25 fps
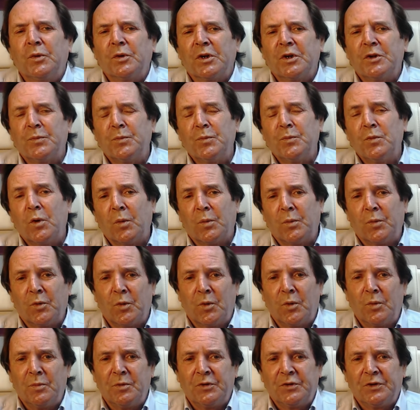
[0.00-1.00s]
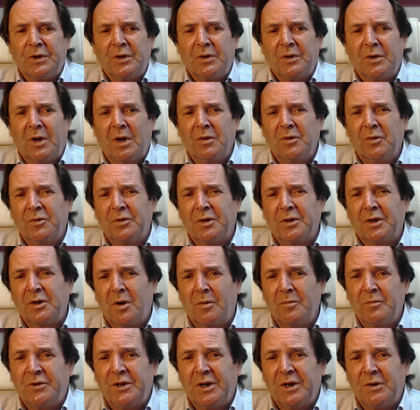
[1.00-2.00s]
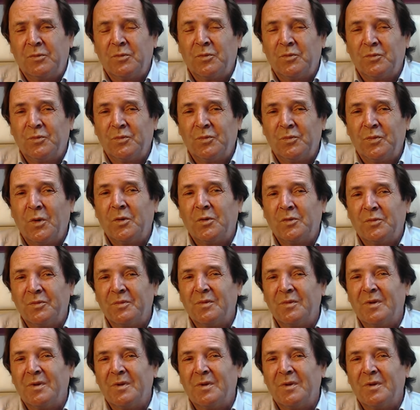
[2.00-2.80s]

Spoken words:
is more promising, although the country will